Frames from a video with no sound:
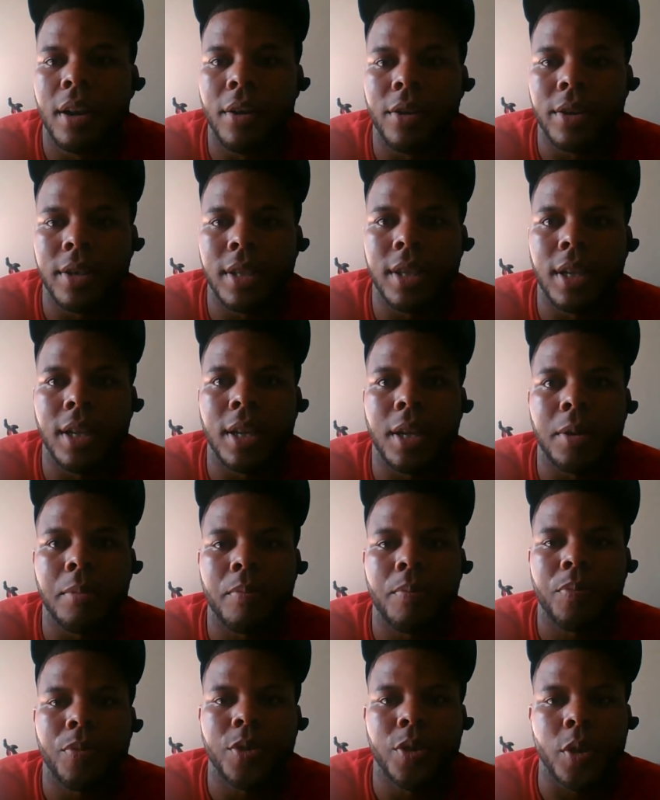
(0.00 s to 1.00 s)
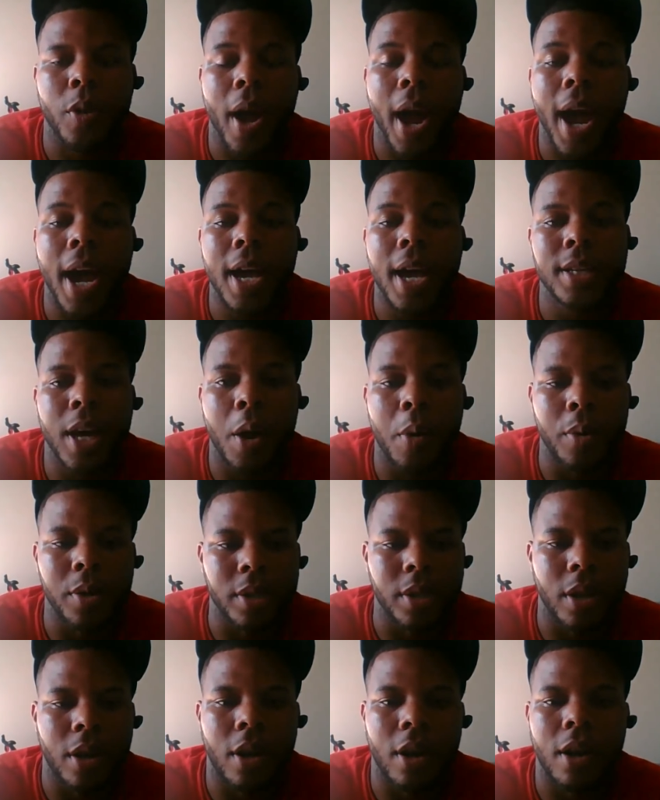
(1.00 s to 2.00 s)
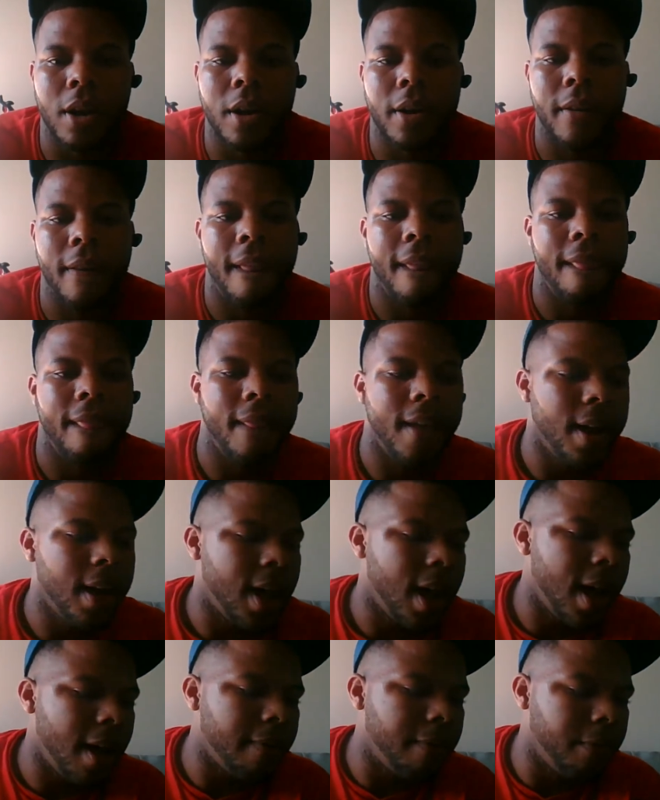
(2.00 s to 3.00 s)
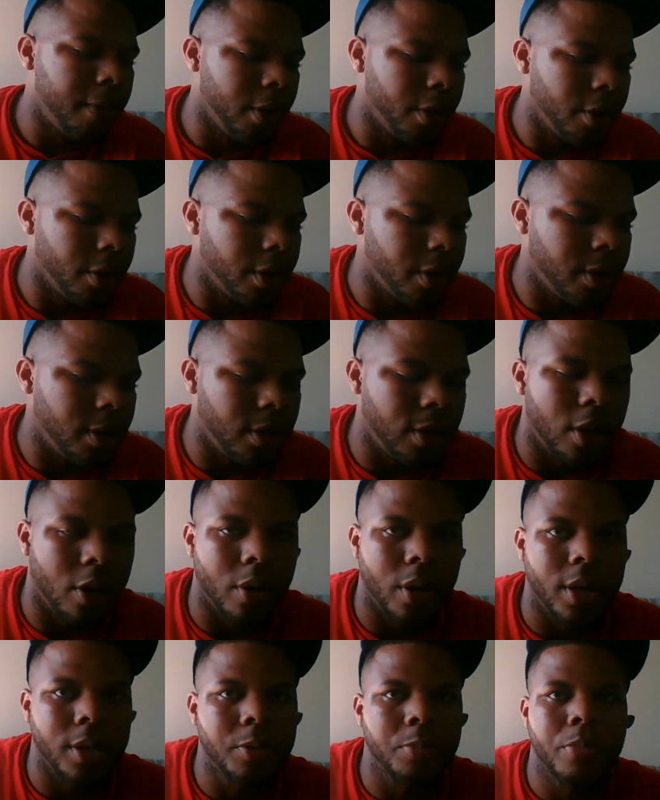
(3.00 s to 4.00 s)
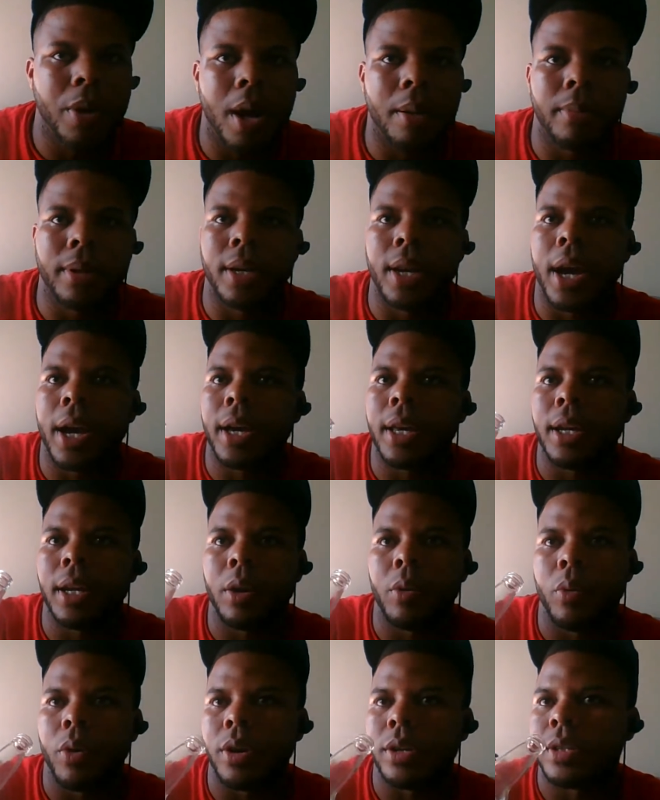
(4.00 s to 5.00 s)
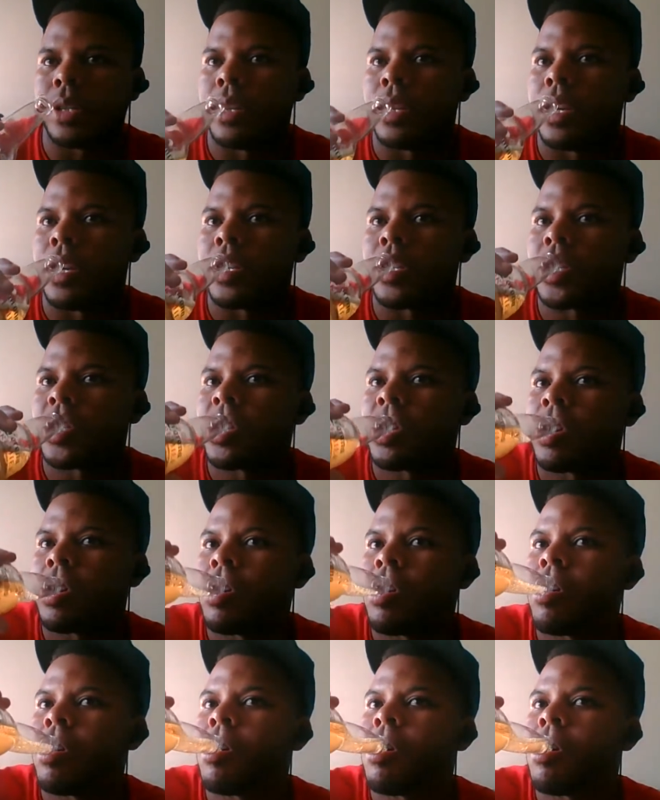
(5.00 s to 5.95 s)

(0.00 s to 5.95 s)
on the team. So as I was gone, I figured, it's probably not going to get worse than this.